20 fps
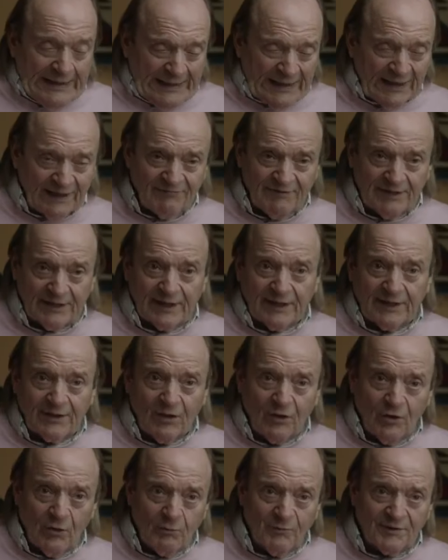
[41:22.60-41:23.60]
living in a
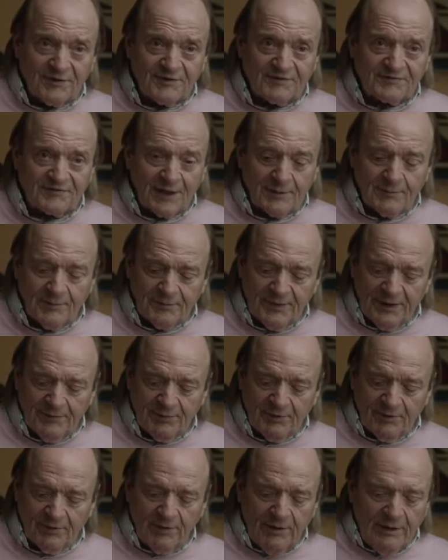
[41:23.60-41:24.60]
home with disabled
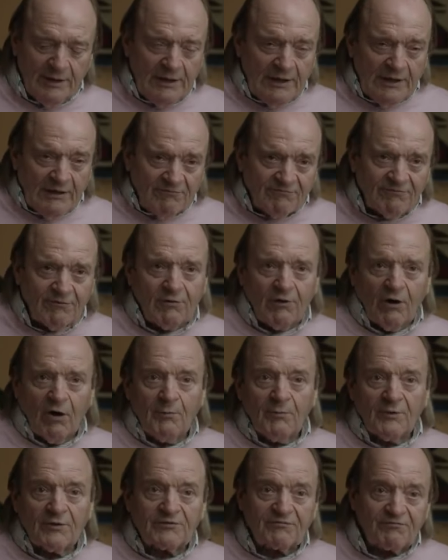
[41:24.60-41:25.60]
people for
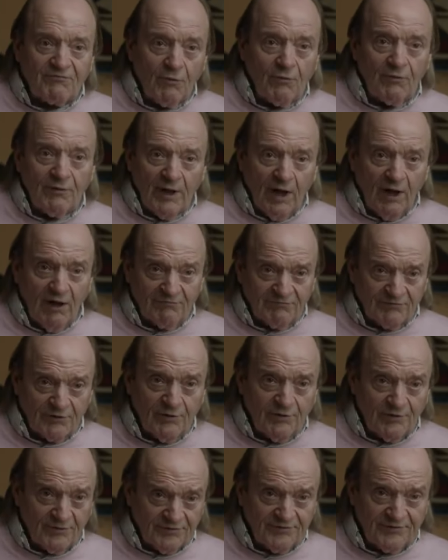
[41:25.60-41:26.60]
almost 4.5
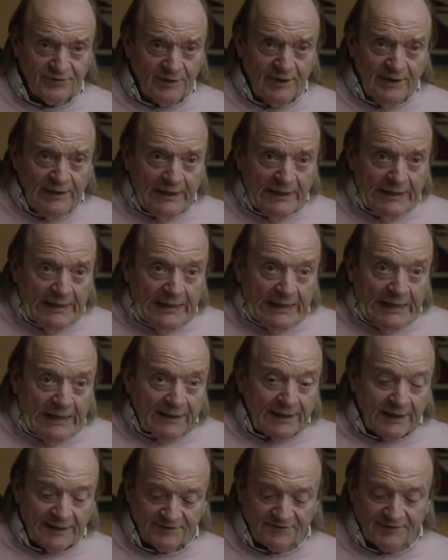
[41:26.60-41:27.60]
years.
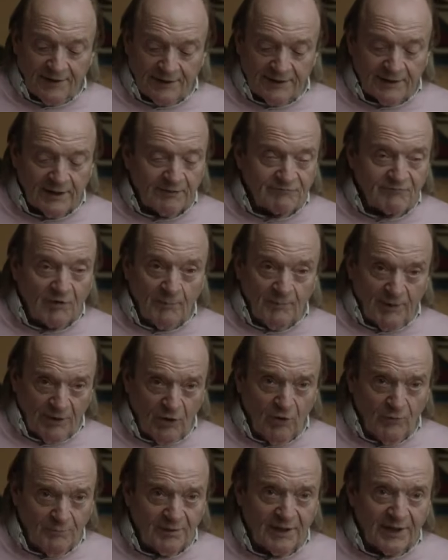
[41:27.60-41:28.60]
Then suddenly I've got my
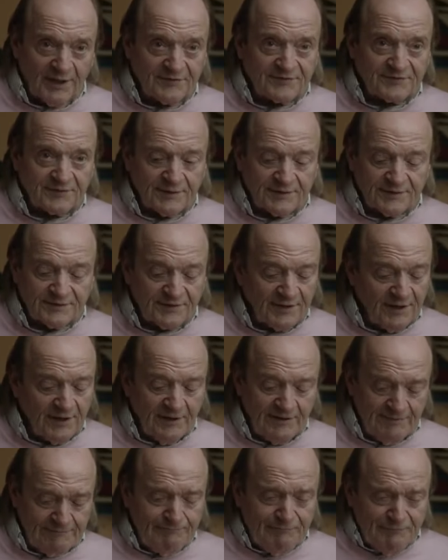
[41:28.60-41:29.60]
own place. It's,
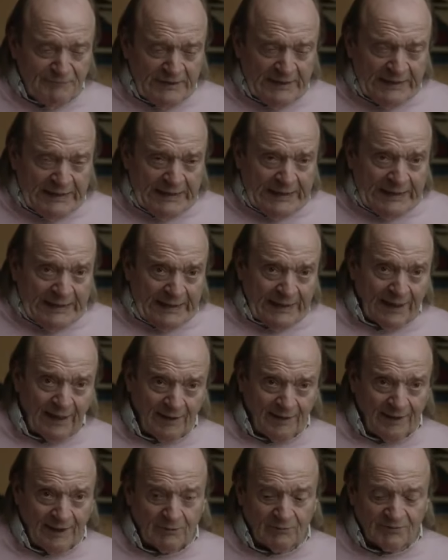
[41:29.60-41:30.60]

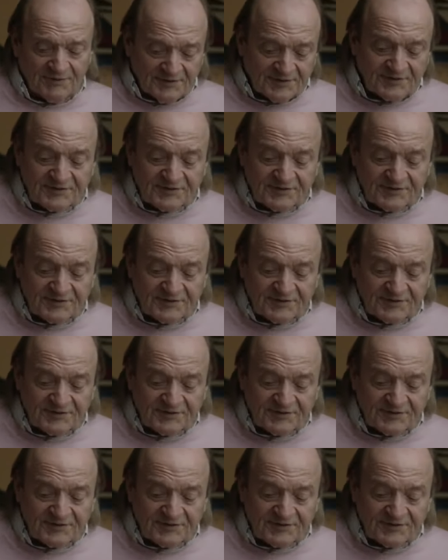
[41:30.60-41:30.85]
it was